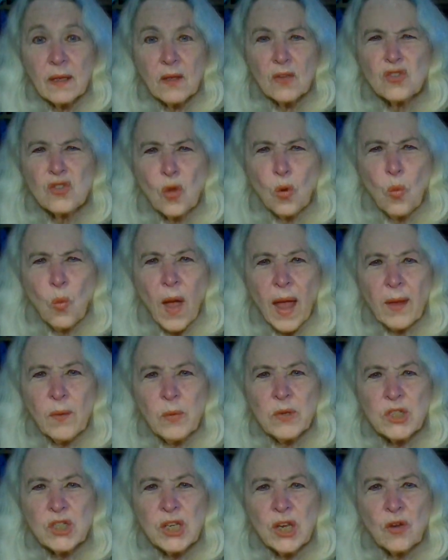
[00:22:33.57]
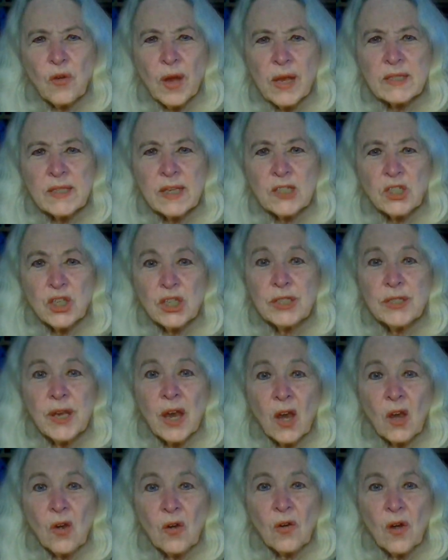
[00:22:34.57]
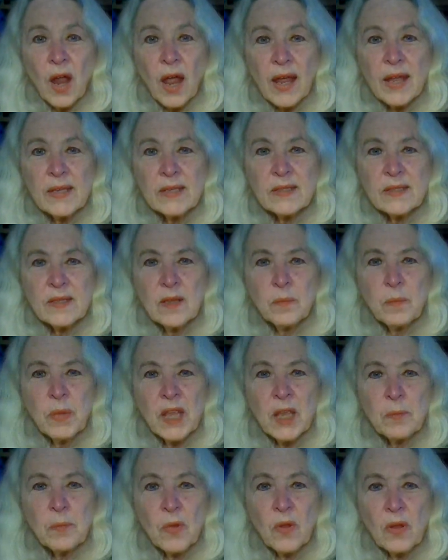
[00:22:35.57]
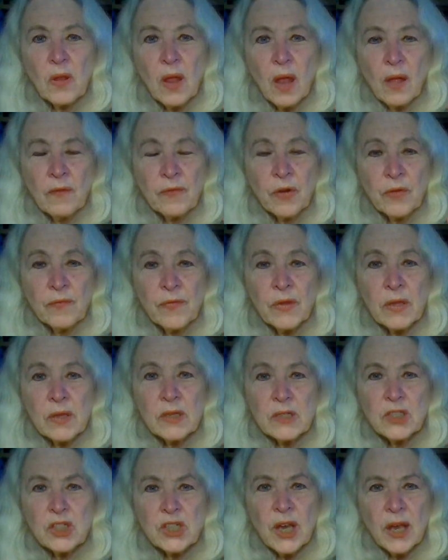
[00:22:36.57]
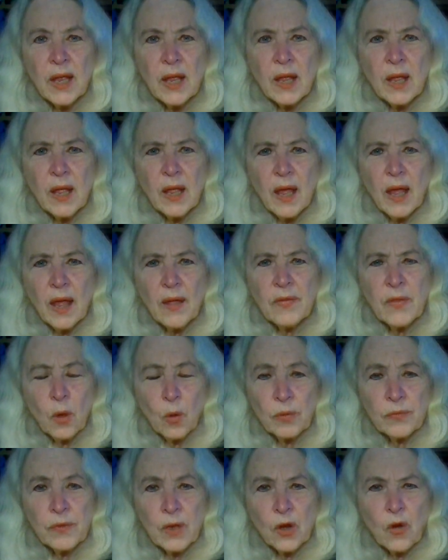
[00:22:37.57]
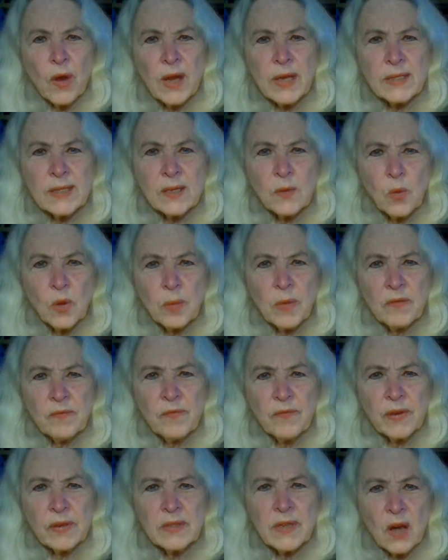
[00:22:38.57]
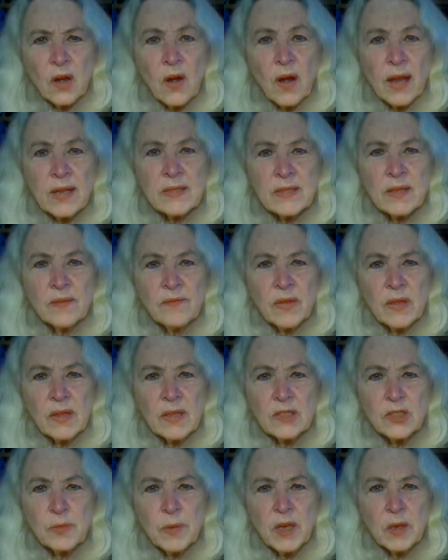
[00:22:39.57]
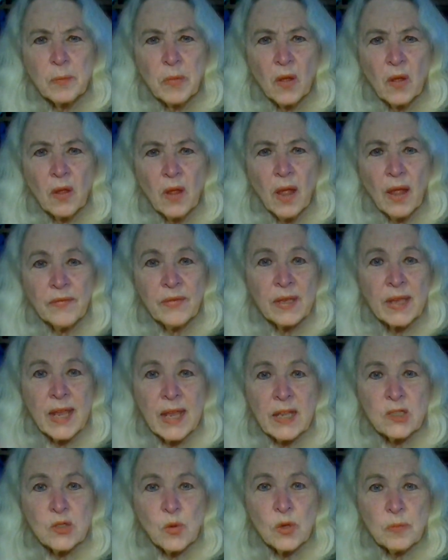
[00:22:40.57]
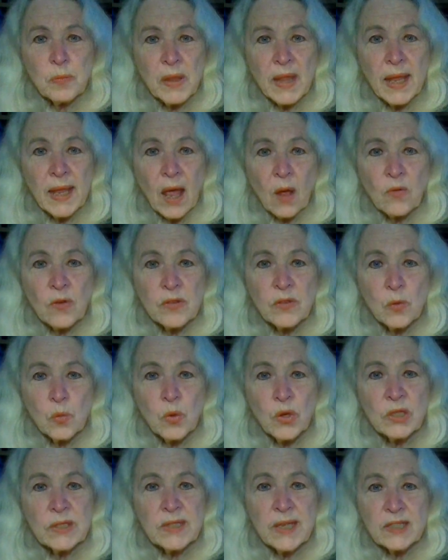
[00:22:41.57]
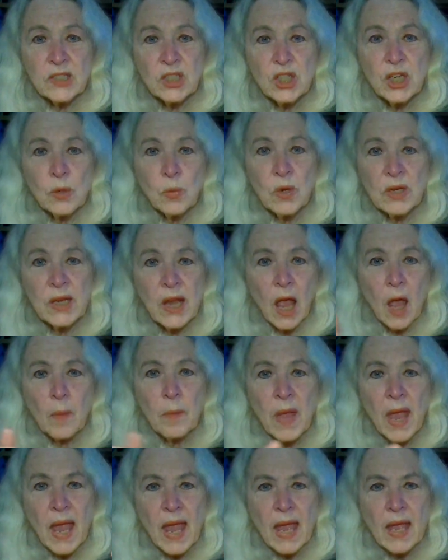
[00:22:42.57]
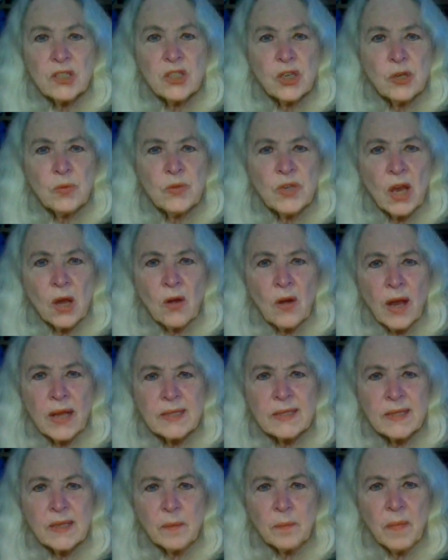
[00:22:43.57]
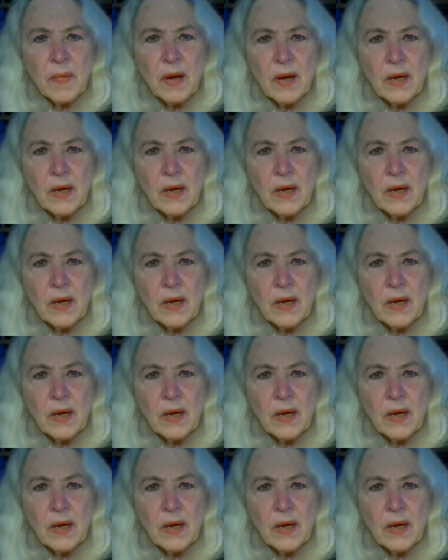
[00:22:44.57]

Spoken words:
So why was she crazy? She terrorized the people of her village. Though the crazy woman terrorized the village people. The kids would play out in the woods, and she would come and she'd terrorize them.